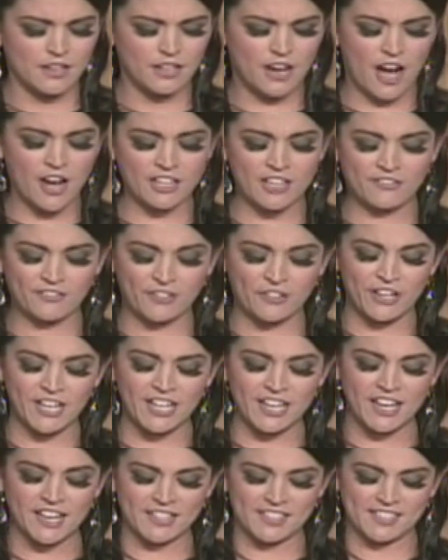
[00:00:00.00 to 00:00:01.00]
Carly
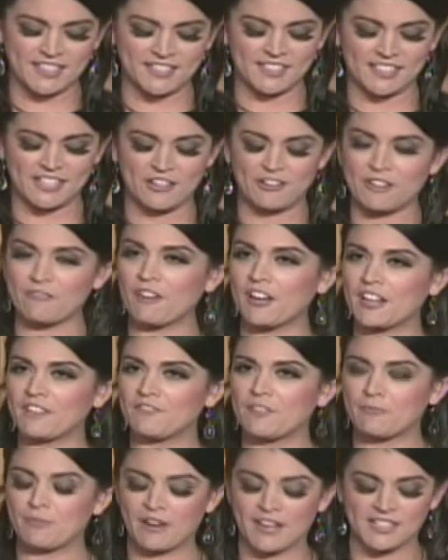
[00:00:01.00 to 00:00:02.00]
Fiorina is considering running
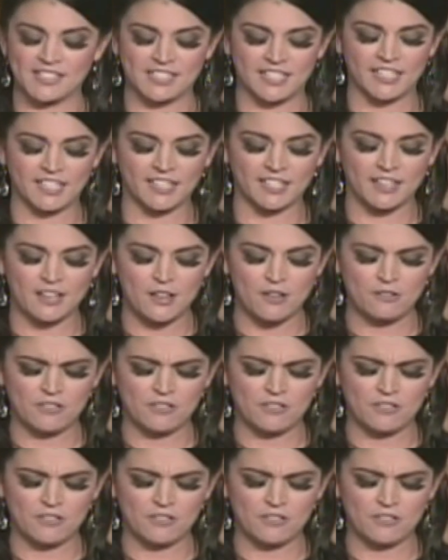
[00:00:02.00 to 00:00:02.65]
for president.